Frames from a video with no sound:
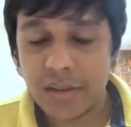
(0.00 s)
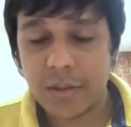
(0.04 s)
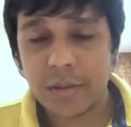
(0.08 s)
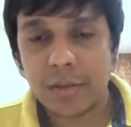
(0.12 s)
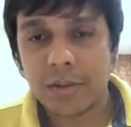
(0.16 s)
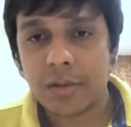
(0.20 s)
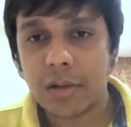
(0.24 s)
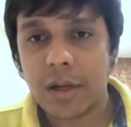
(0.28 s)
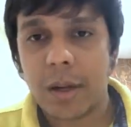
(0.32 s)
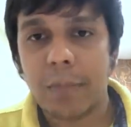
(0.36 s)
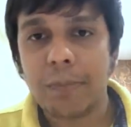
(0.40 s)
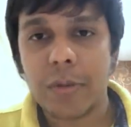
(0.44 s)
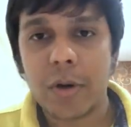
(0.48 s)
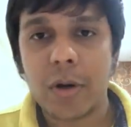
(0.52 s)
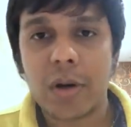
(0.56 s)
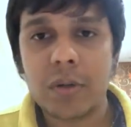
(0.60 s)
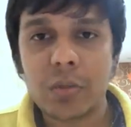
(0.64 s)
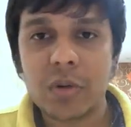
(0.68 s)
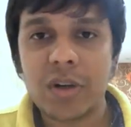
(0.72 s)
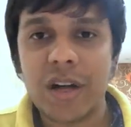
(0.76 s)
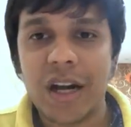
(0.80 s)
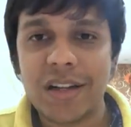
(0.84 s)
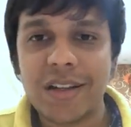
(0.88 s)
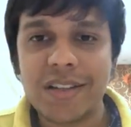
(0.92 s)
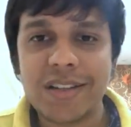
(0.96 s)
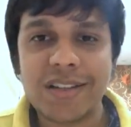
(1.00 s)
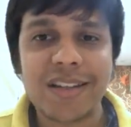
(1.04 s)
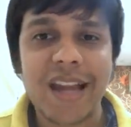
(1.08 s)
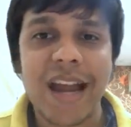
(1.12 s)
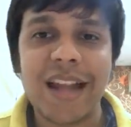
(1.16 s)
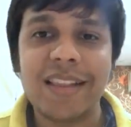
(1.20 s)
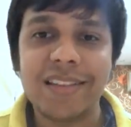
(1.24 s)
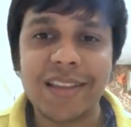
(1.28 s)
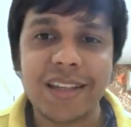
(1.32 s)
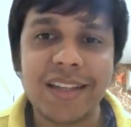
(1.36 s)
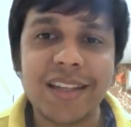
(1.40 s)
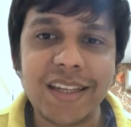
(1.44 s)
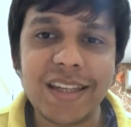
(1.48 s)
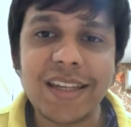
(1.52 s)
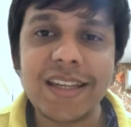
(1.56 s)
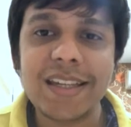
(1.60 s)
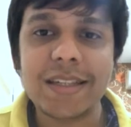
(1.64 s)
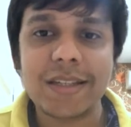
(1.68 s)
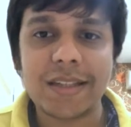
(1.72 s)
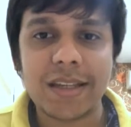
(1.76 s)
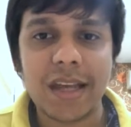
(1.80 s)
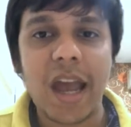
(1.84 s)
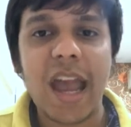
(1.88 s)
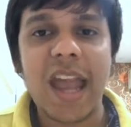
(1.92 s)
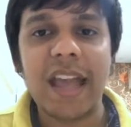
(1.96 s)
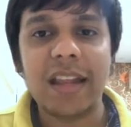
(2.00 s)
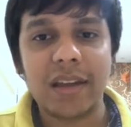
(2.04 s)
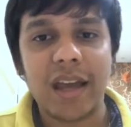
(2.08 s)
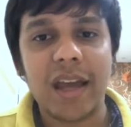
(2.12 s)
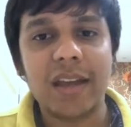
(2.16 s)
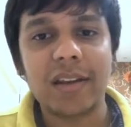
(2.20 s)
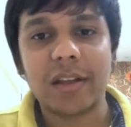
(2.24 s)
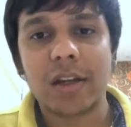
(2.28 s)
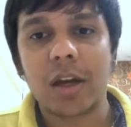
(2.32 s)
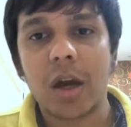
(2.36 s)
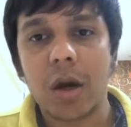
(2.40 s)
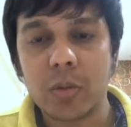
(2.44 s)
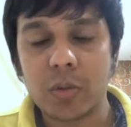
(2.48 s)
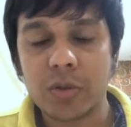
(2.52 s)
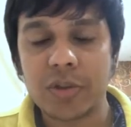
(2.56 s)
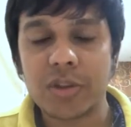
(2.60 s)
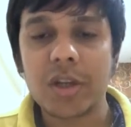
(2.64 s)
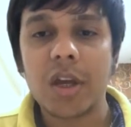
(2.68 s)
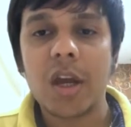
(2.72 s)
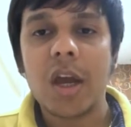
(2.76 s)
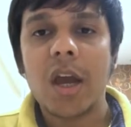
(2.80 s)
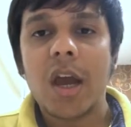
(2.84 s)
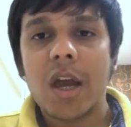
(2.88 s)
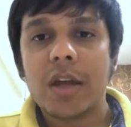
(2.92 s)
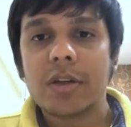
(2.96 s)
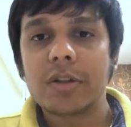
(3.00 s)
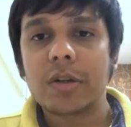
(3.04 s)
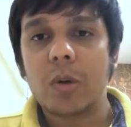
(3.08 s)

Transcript: The computer would understand the keys and codes.